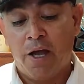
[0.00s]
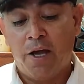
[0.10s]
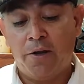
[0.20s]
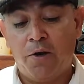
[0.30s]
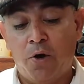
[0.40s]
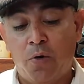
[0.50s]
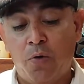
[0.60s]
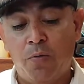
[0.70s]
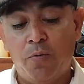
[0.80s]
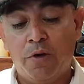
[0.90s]

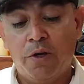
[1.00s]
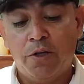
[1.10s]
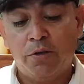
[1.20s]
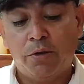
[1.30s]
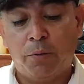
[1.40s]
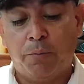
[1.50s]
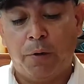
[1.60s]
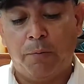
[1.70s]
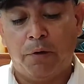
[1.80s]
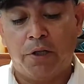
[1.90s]
know some
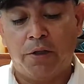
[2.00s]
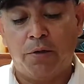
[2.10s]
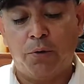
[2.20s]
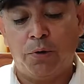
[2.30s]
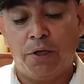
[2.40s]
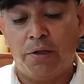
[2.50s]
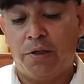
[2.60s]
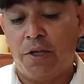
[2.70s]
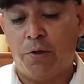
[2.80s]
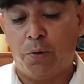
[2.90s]
people that do it
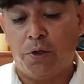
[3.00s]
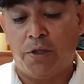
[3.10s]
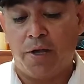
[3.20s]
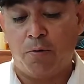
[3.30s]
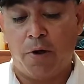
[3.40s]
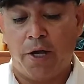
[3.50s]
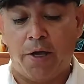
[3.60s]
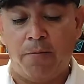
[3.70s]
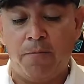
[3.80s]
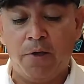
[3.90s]
that
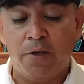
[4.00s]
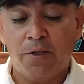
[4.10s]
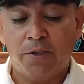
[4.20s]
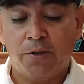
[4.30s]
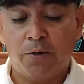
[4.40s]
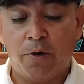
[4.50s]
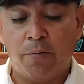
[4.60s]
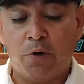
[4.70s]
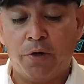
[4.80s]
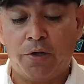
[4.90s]
way, so
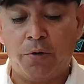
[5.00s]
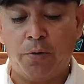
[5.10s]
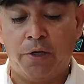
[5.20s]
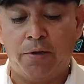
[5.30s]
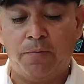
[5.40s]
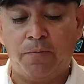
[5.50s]
I'm gonna do it.